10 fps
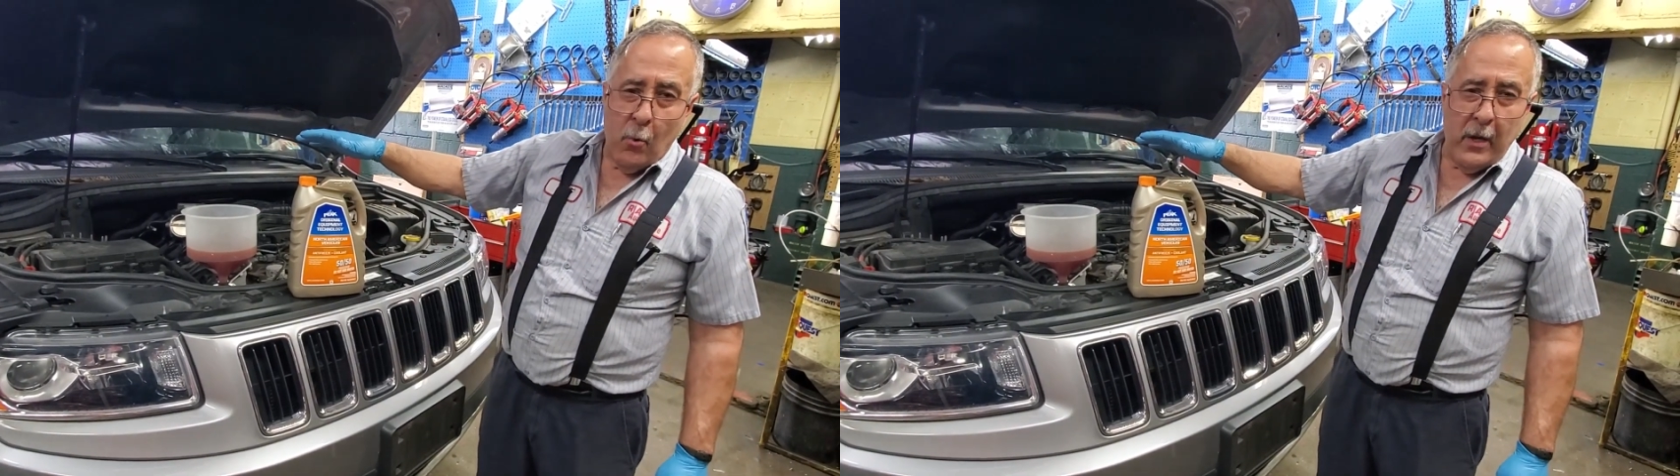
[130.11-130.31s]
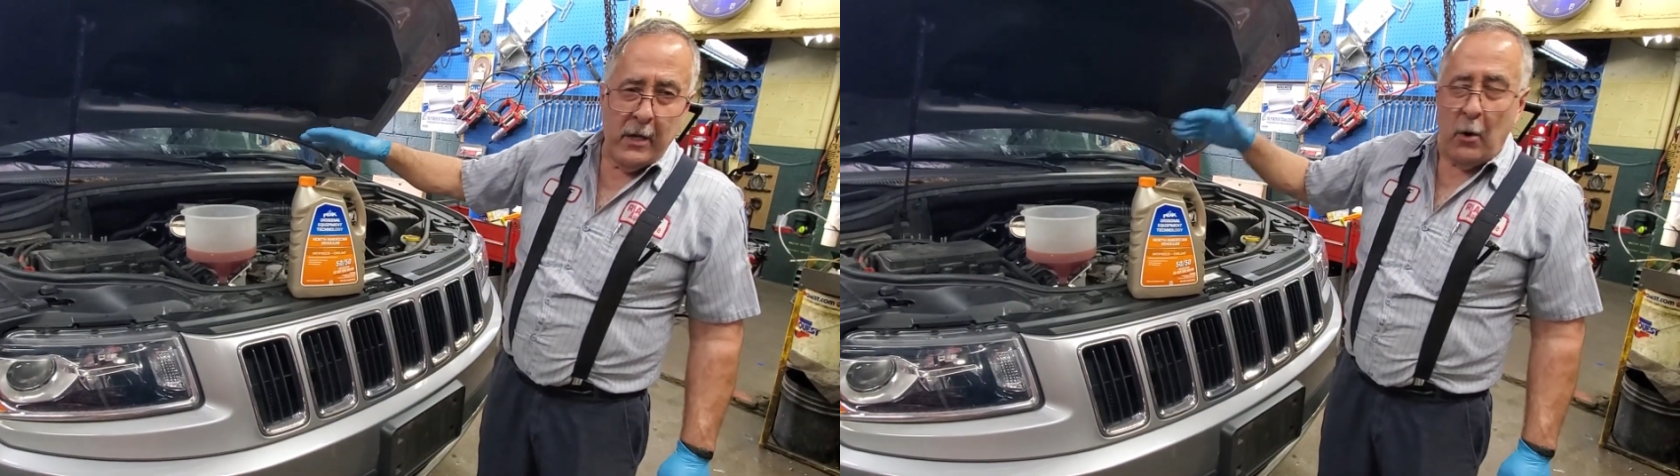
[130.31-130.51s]

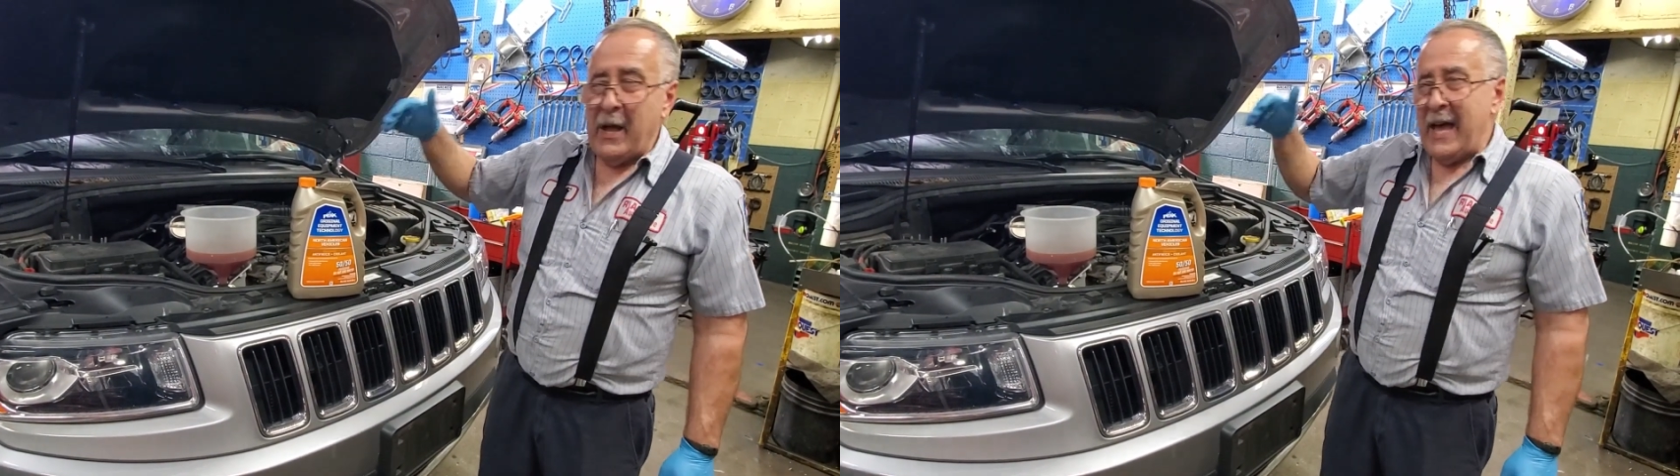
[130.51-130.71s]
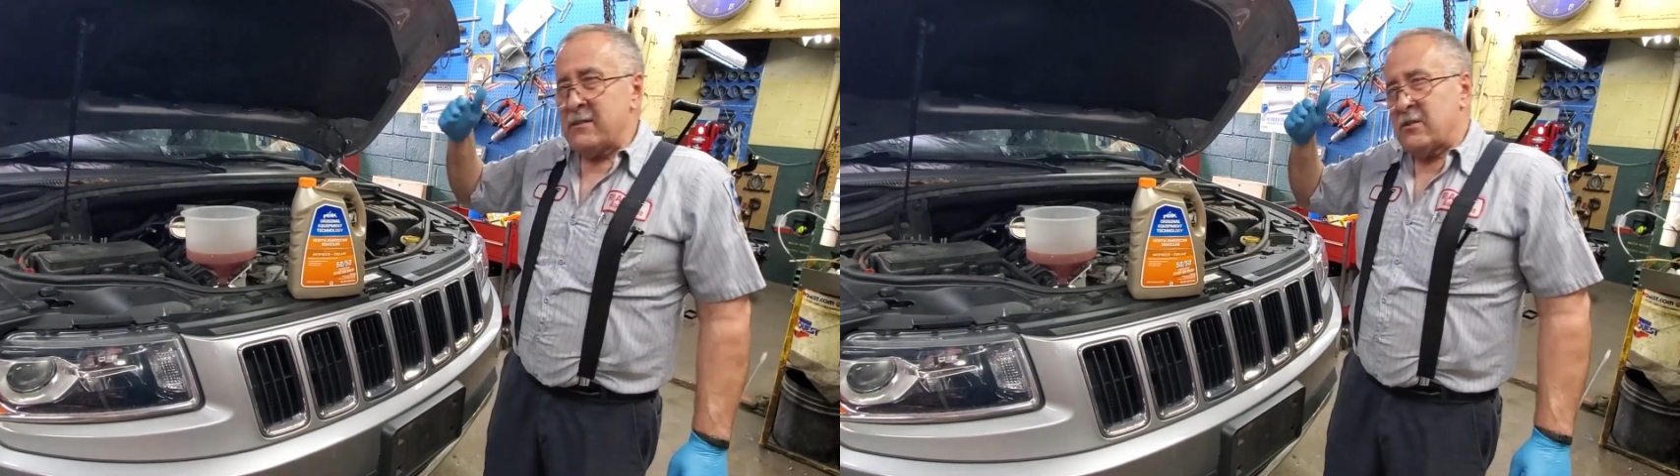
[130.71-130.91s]
you know,
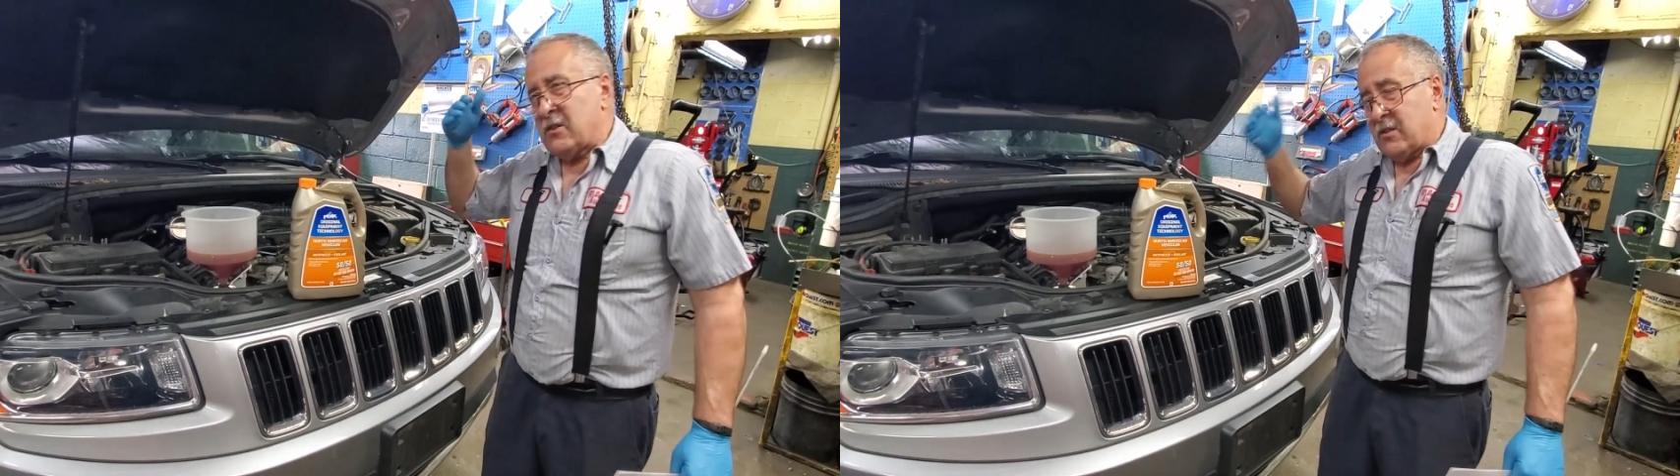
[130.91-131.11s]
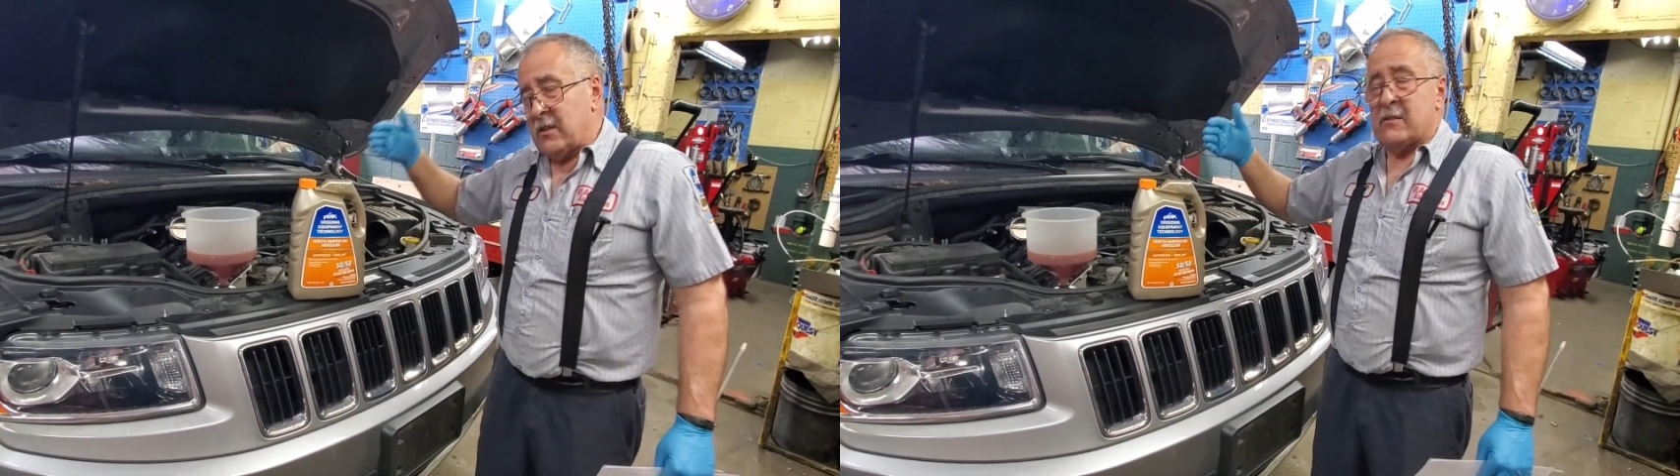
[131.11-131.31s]
as the
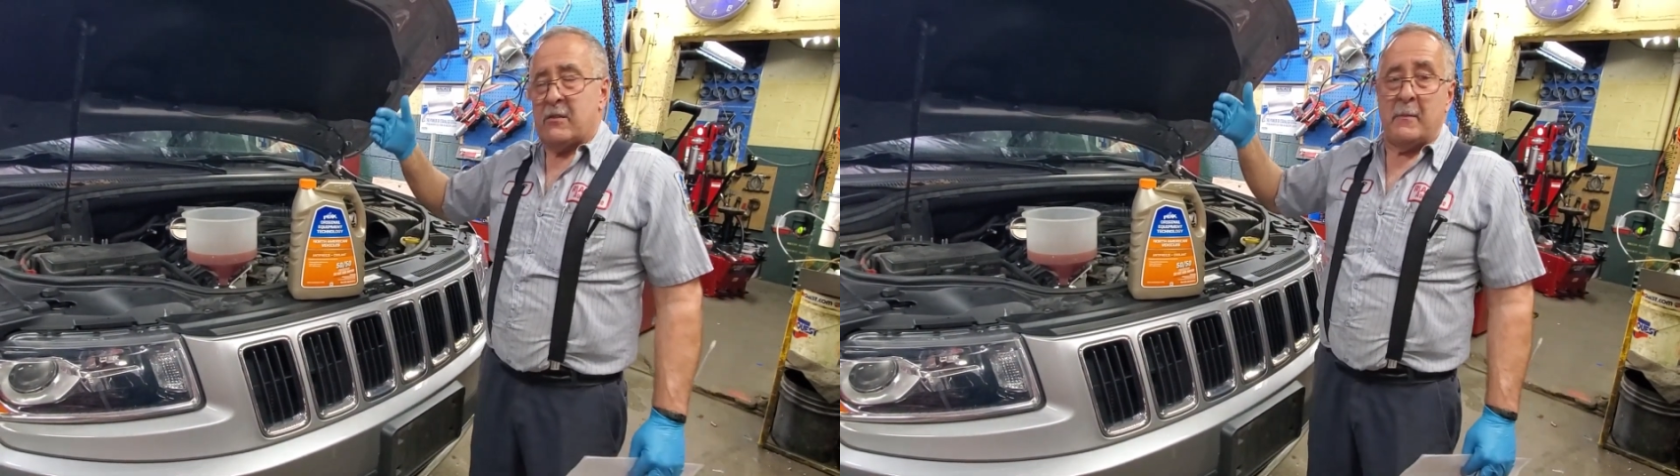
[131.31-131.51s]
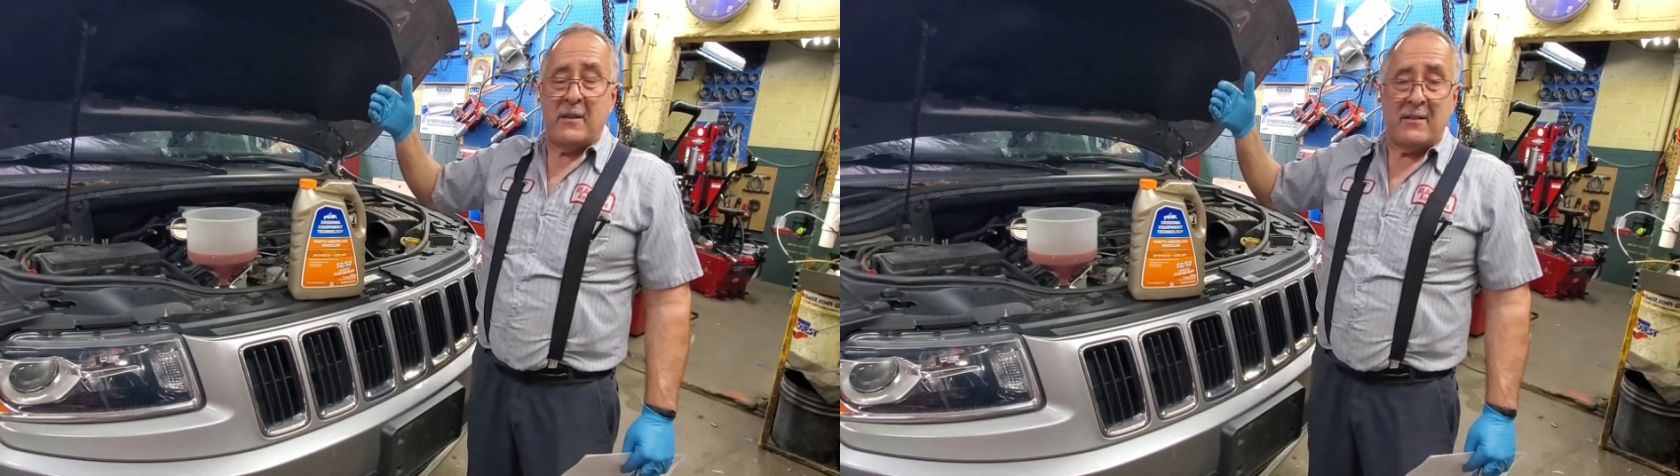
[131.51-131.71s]

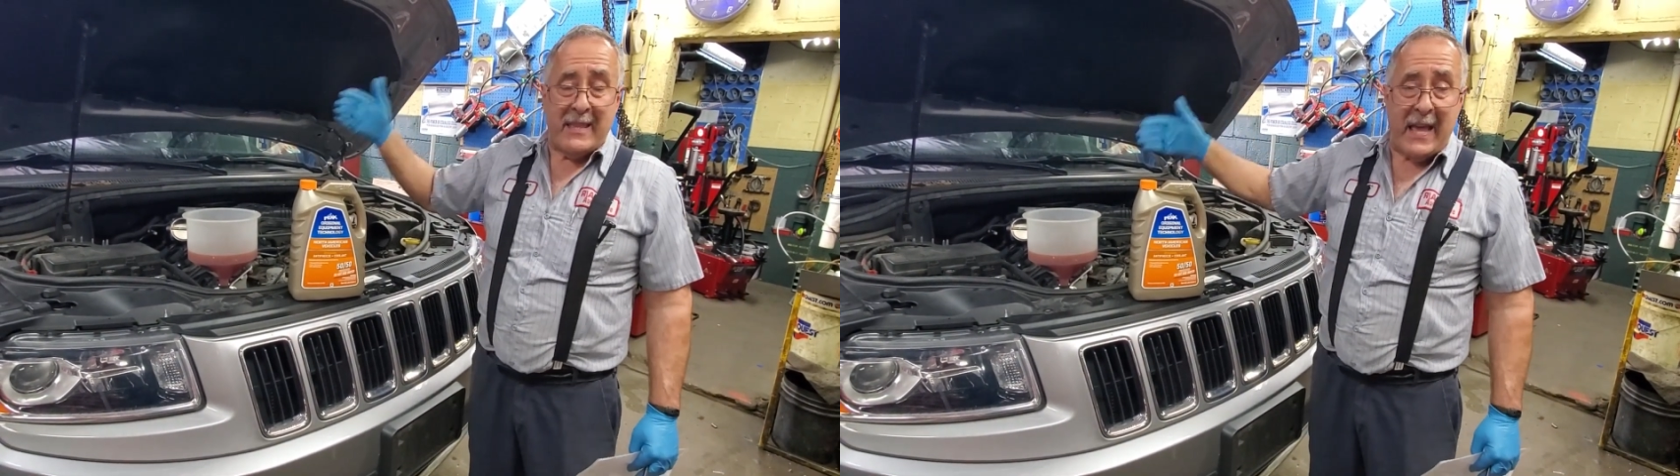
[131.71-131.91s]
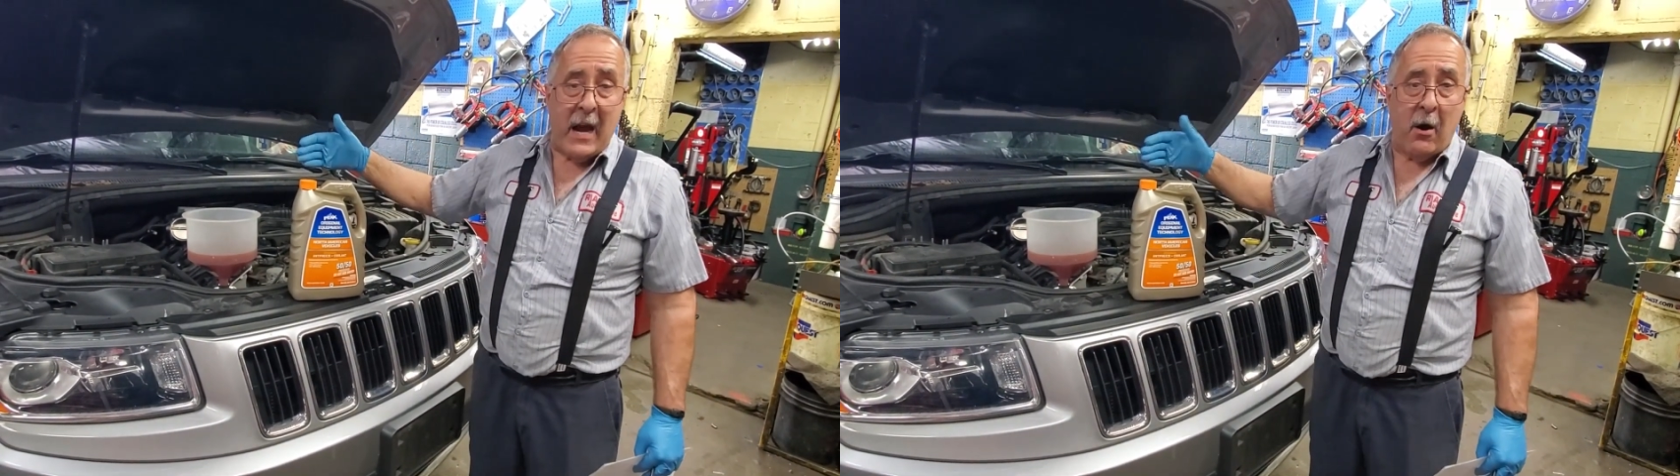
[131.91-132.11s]
system is
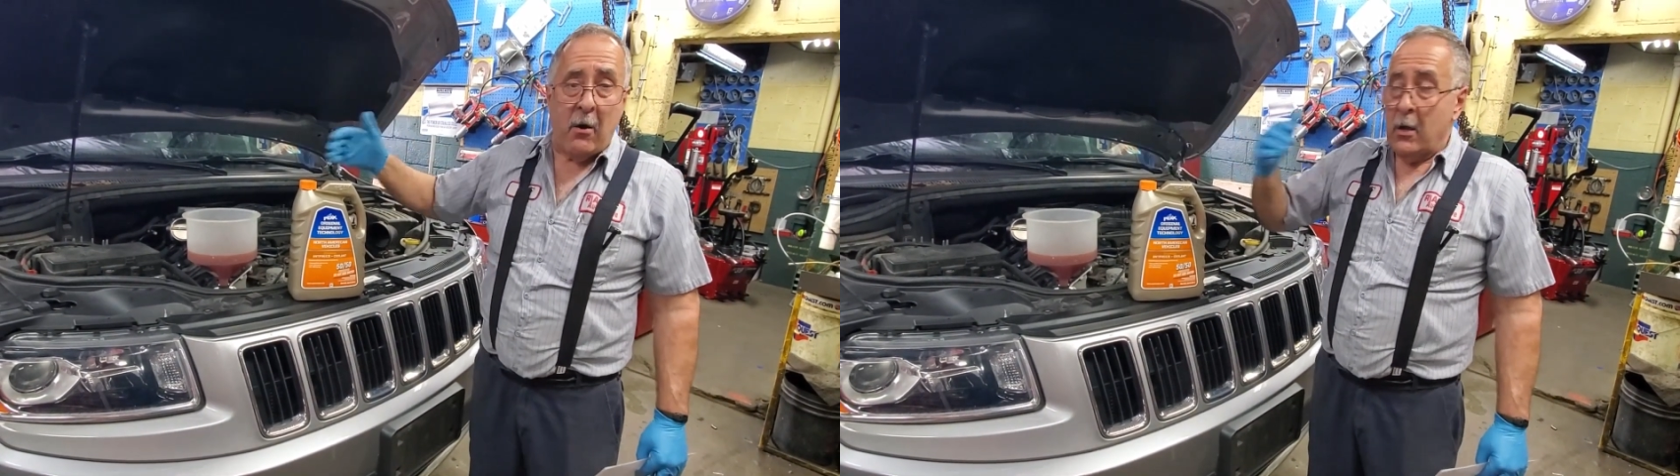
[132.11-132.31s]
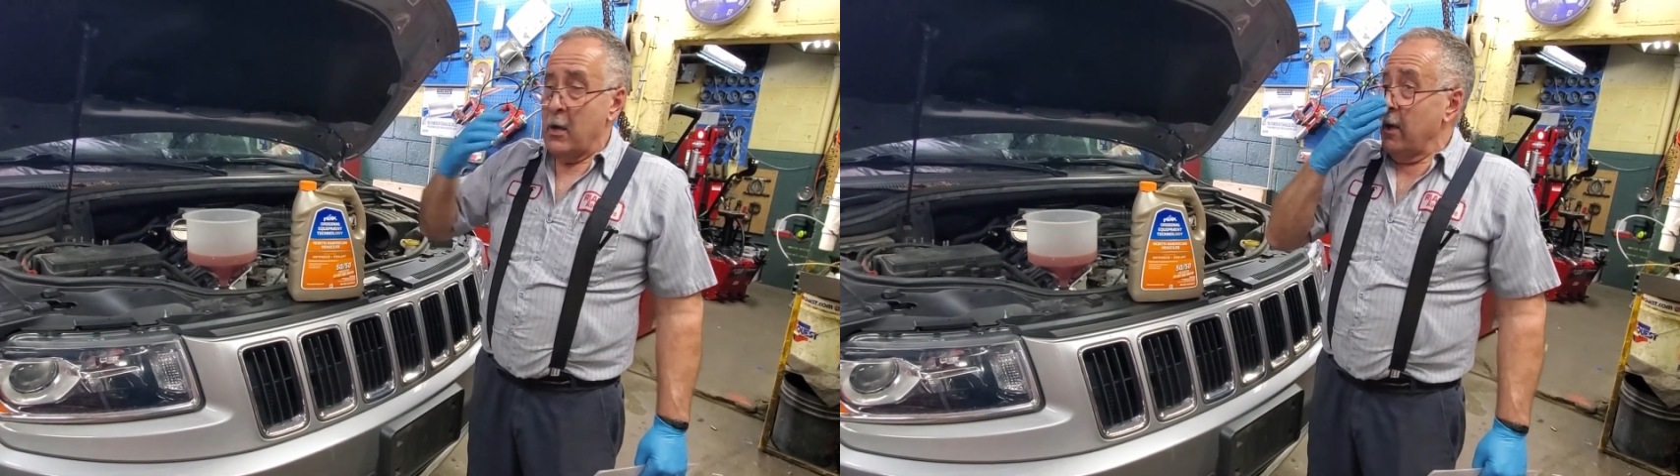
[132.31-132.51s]
there,